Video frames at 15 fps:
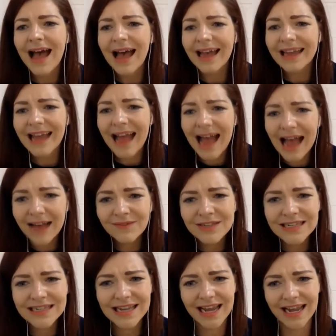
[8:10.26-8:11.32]
I have
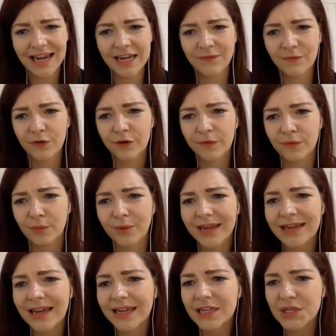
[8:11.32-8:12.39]
stayed for 3
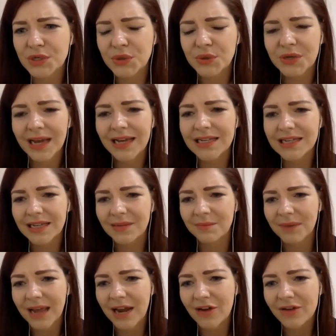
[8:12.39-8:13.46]
days, 2 nights in
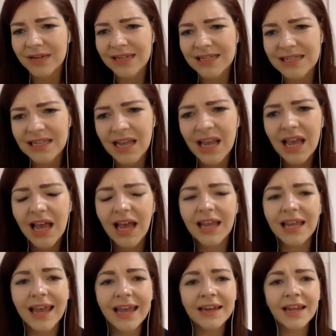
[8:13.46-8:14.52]
Paris.
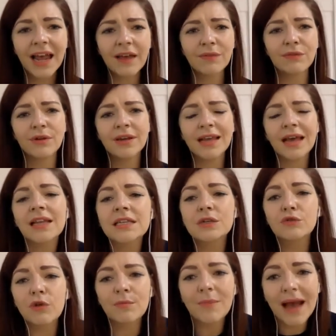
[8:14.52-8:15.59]
Again, Catherine, that is
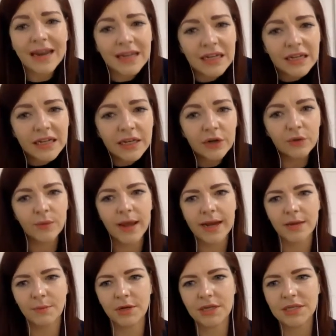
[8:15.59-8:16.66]
grammatically
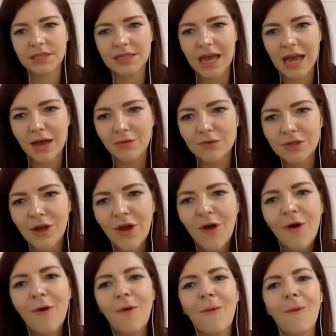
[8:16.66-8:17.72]
correct, but it sounds,
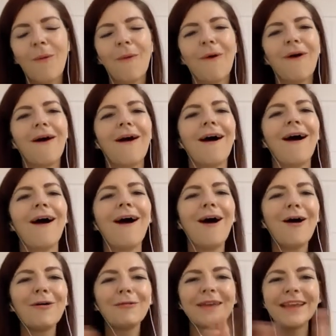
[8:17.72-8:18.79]

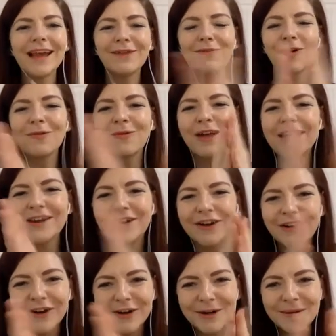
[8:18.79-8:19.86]
oh, we have a
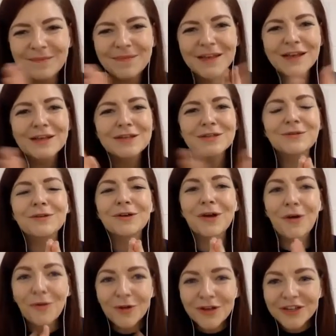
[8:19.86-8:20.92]
winner. So
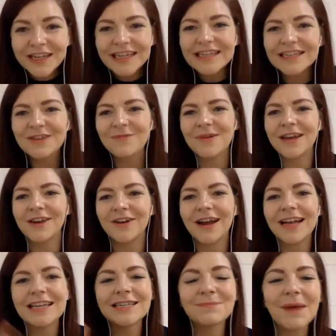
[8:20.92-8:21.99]
Cohen is a winner.
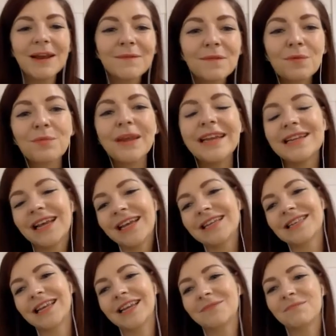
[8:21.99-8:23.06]
I spent 3
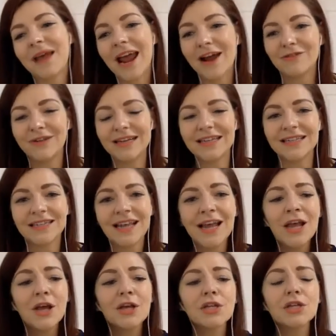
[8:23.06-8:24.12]
days in Paris.
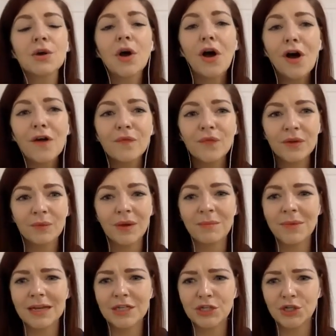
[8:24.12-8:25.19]
So often when
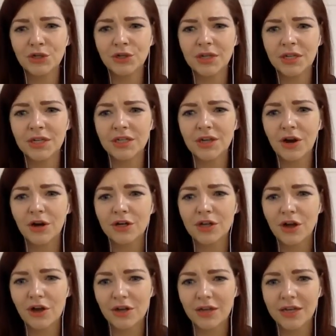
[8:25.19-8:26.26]
my students are
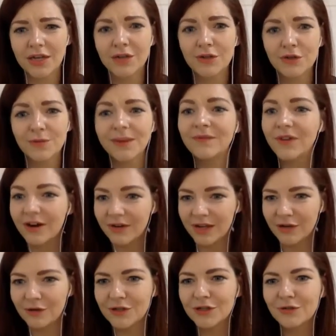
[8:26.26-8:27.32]
talking to me, very
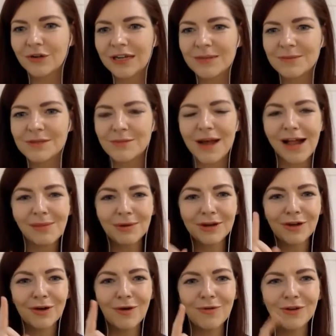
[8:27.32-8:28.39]
good Songlim as well,
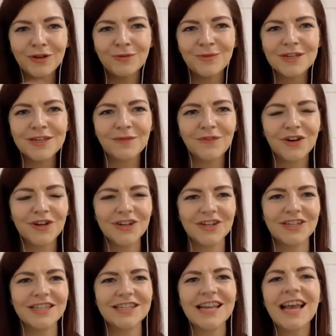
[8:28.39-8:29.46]
but Cohen was
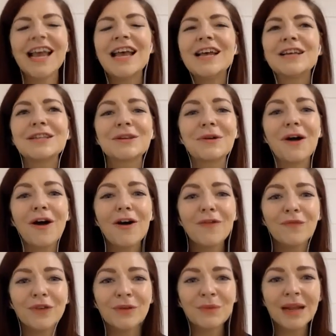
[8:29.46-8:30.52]
first. So
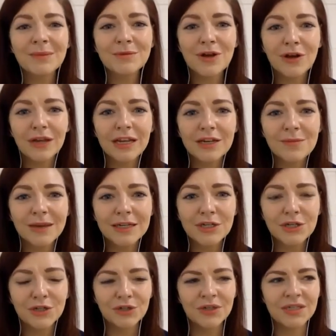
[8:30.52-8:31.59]
often when I'm talking to my
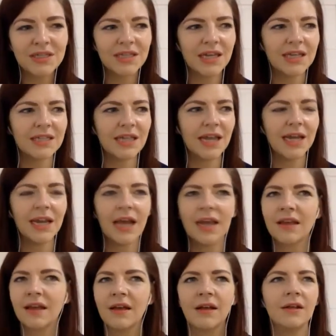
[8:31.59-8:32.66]
students, they say like